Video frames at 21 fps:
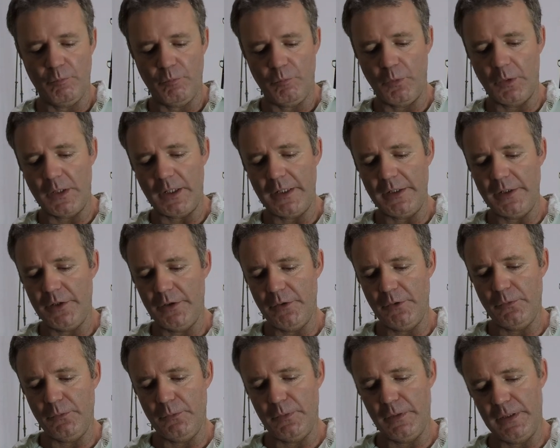what I
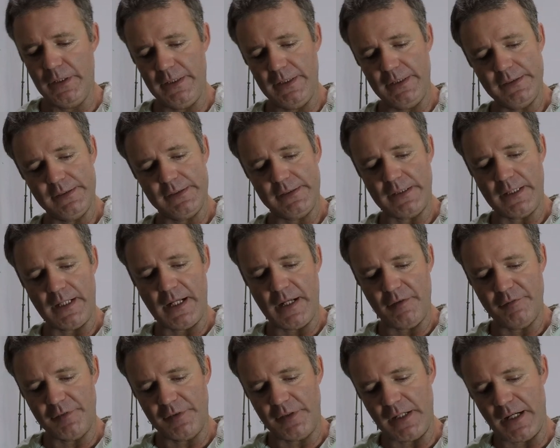do is
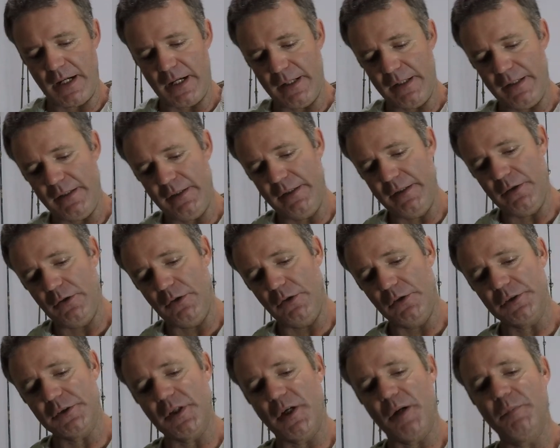I've got it
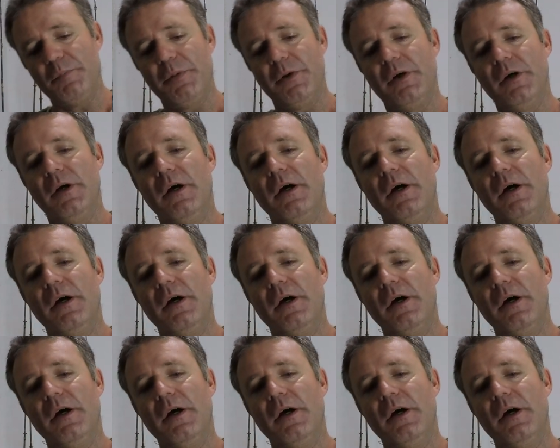hooked up